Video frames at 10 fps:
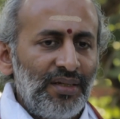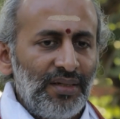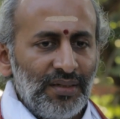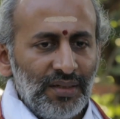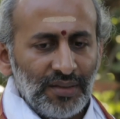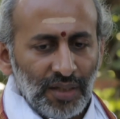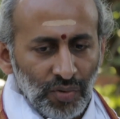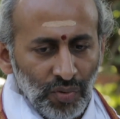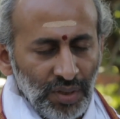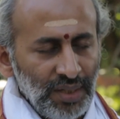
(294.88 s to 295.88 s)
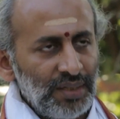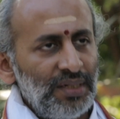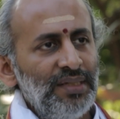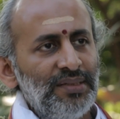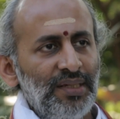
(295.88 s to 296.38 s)
in thoroughly
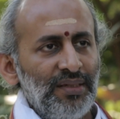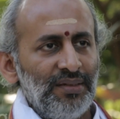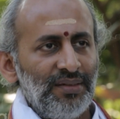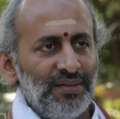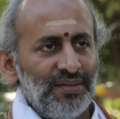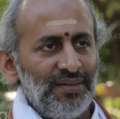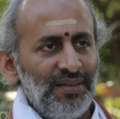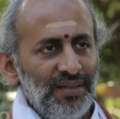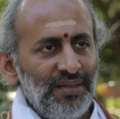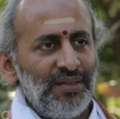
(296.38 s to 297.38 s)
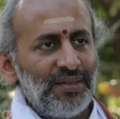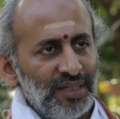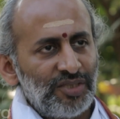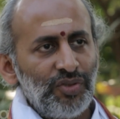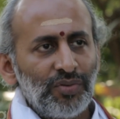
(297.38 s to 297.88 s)
analyzing the
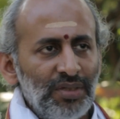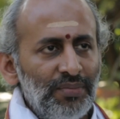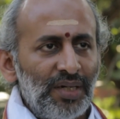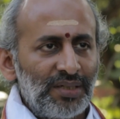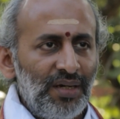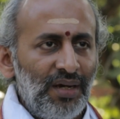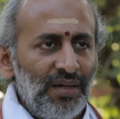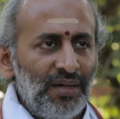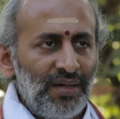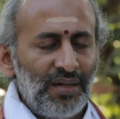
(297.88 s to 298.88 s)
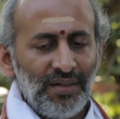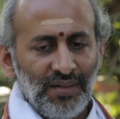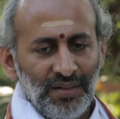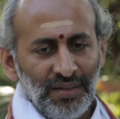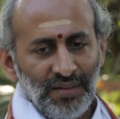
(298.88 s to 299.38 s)
text Yuktibhasa,
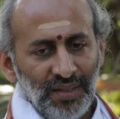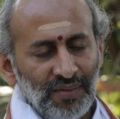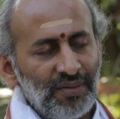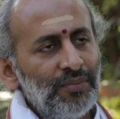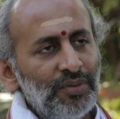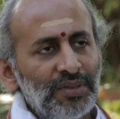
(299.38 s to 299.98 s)
and they have come